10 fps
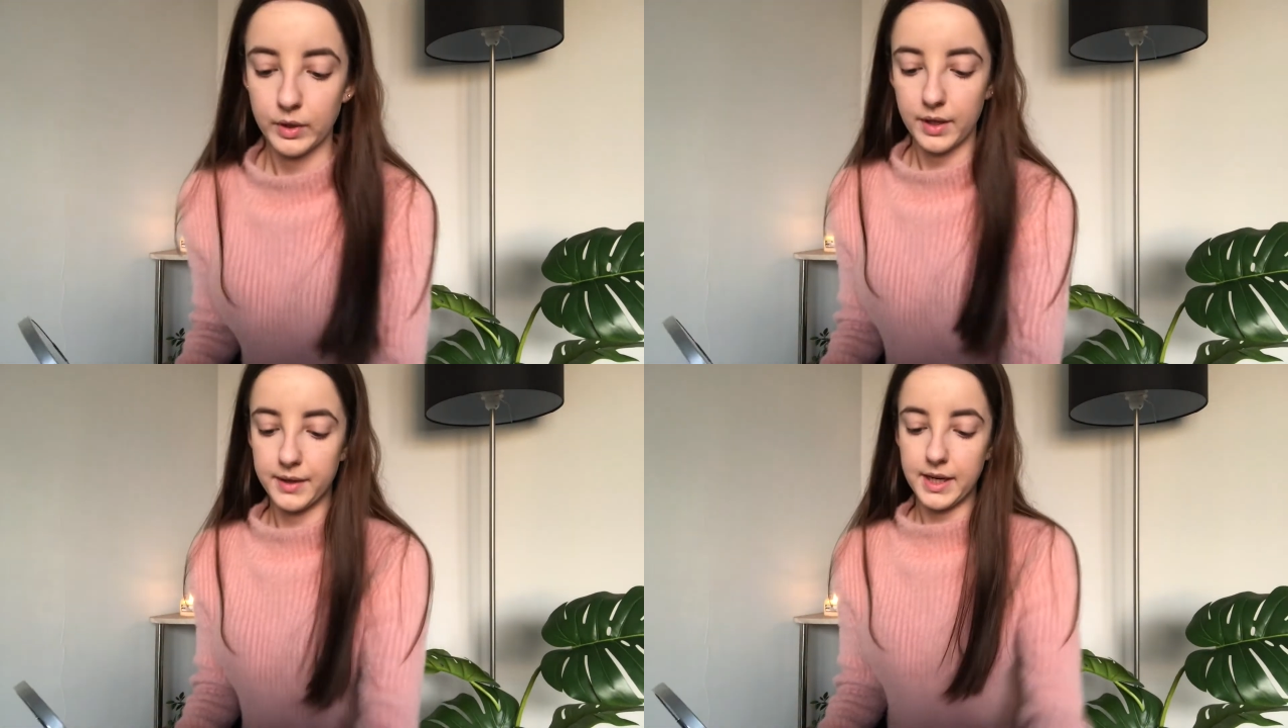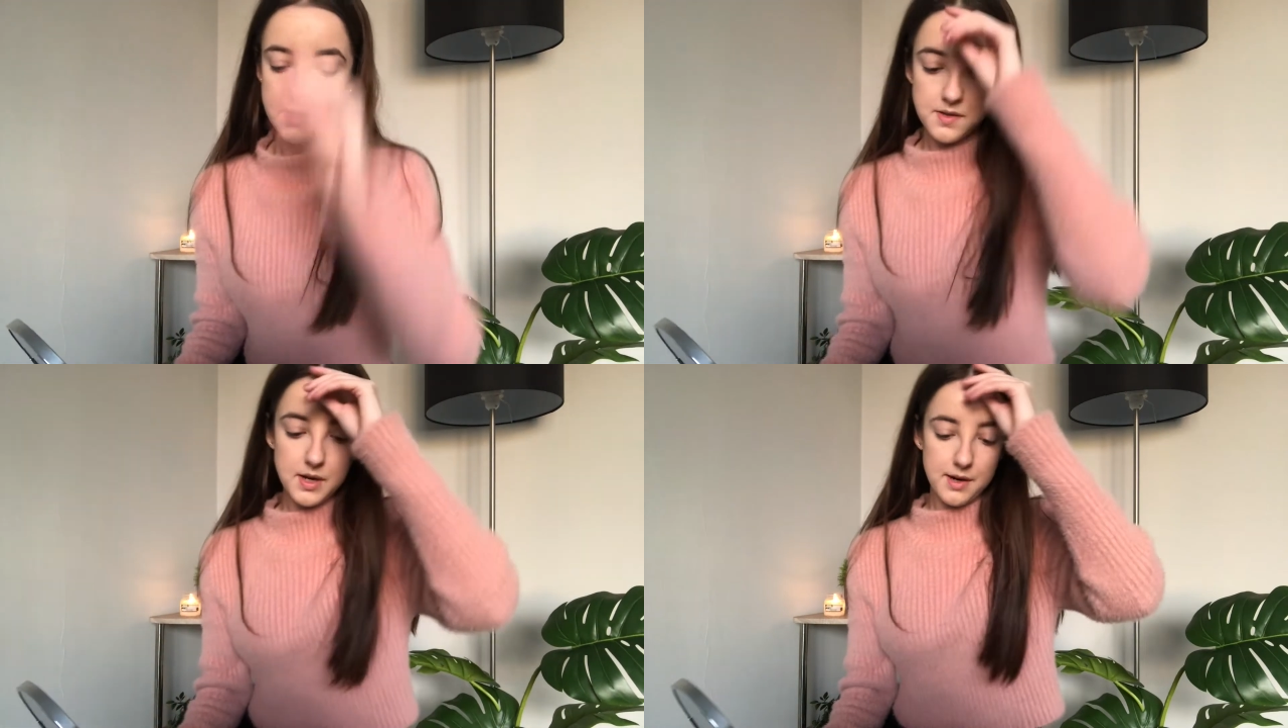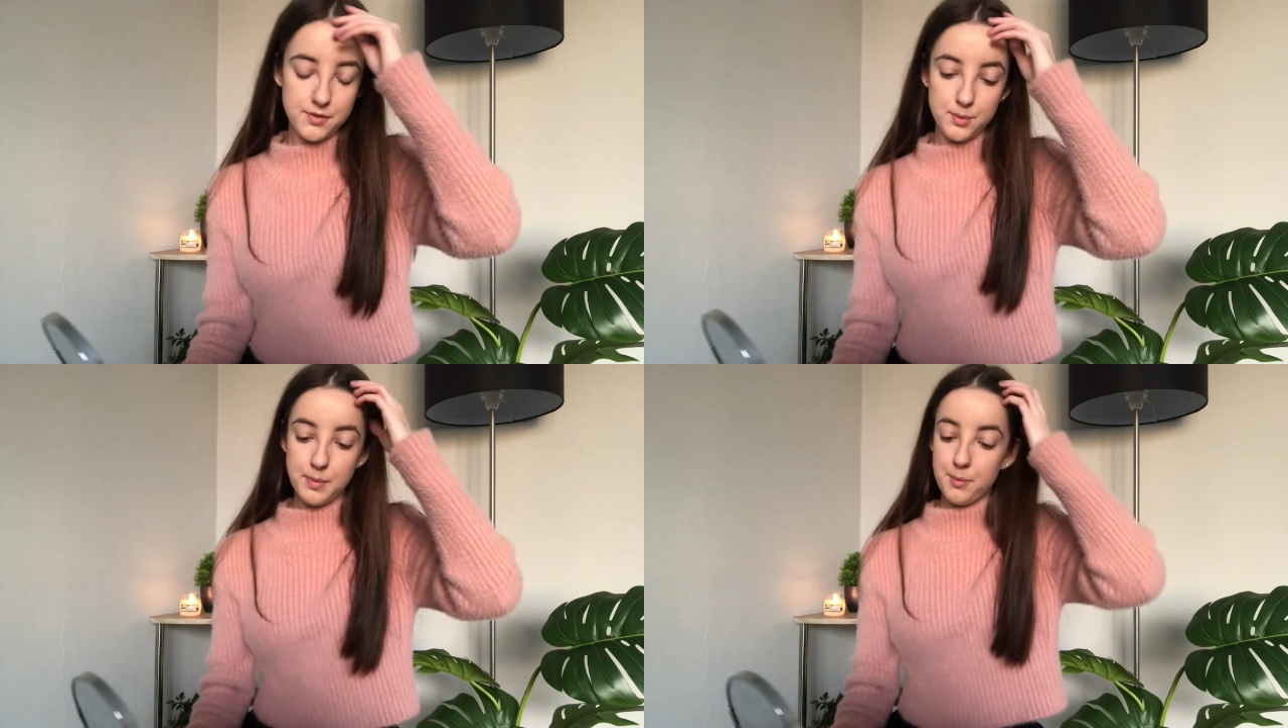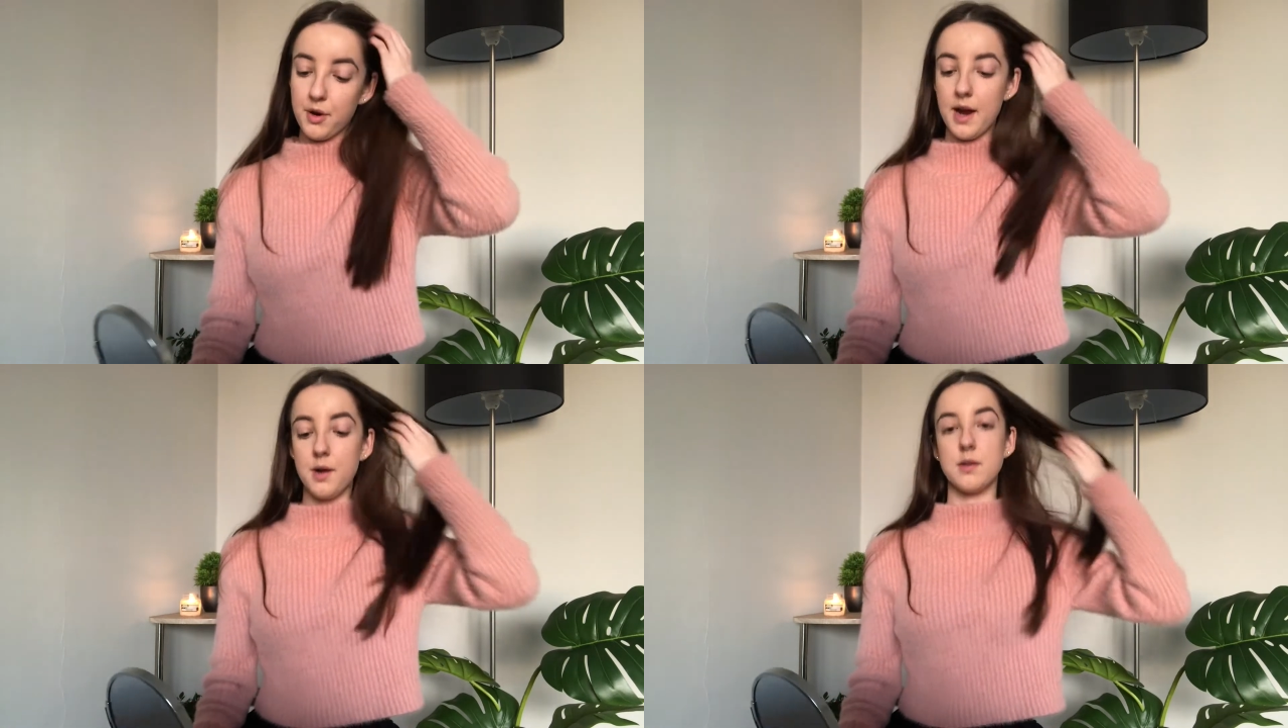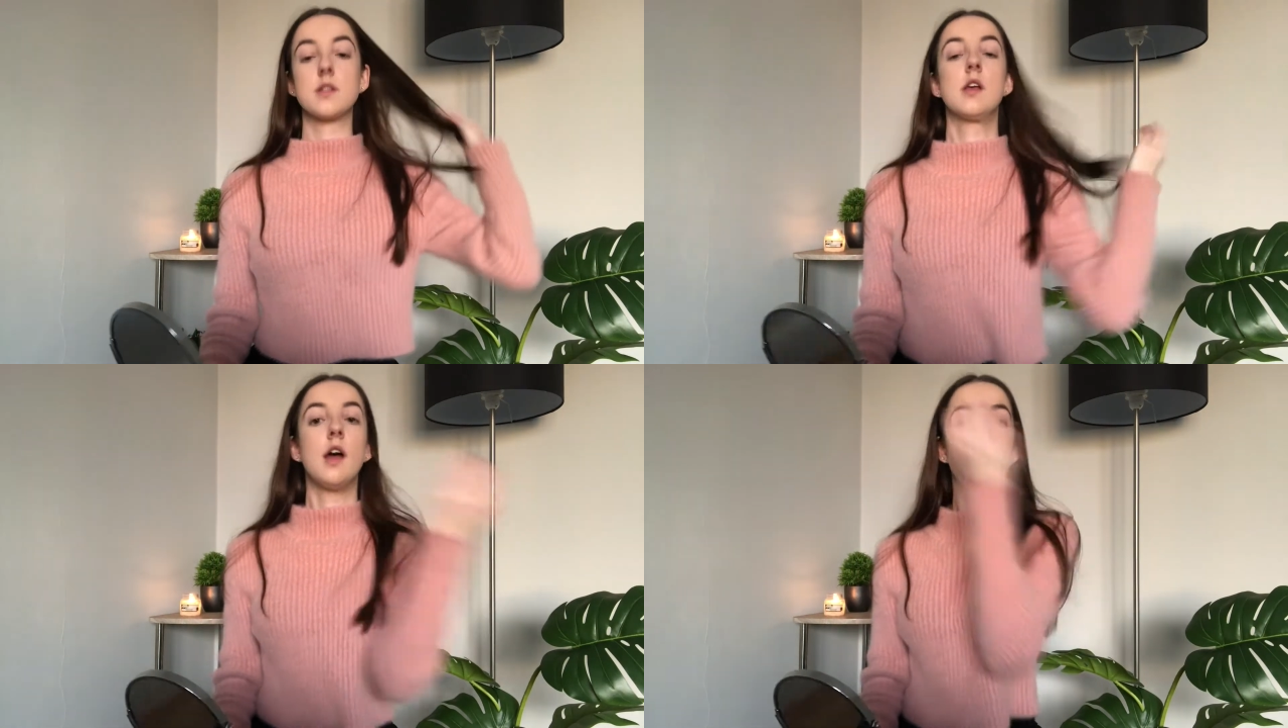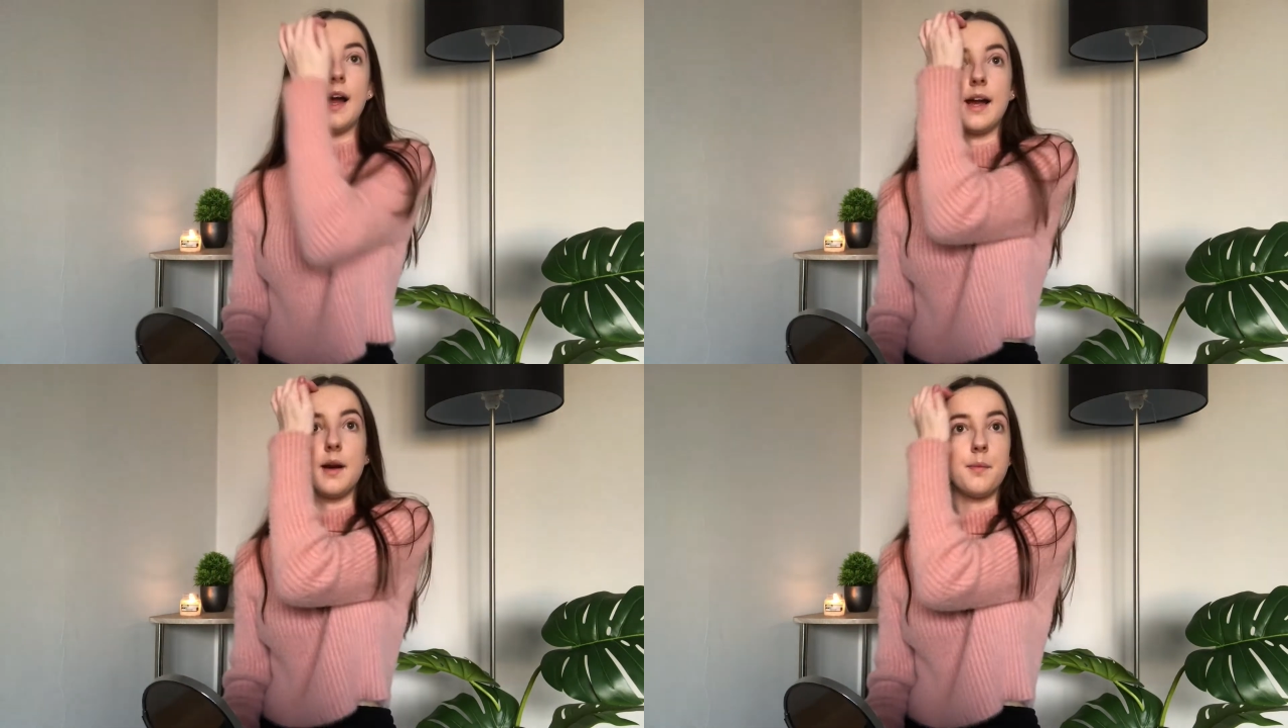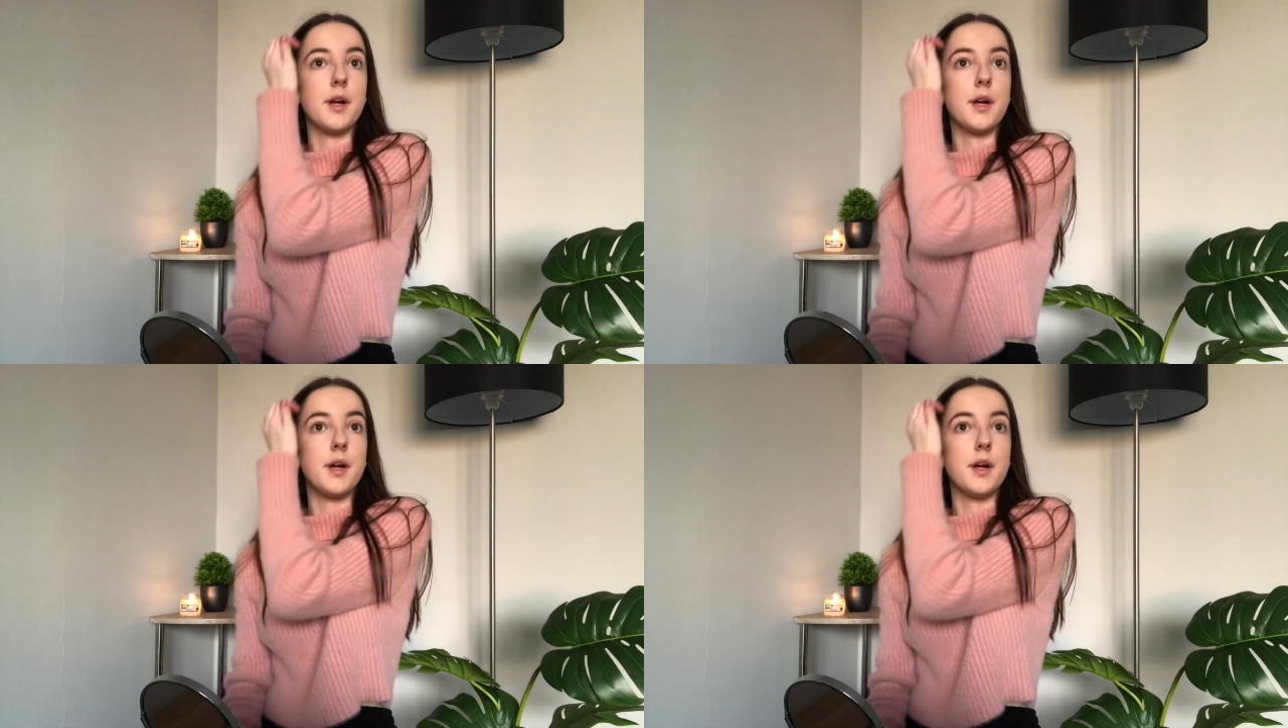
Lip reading: Okay, so now I've done my brows, I am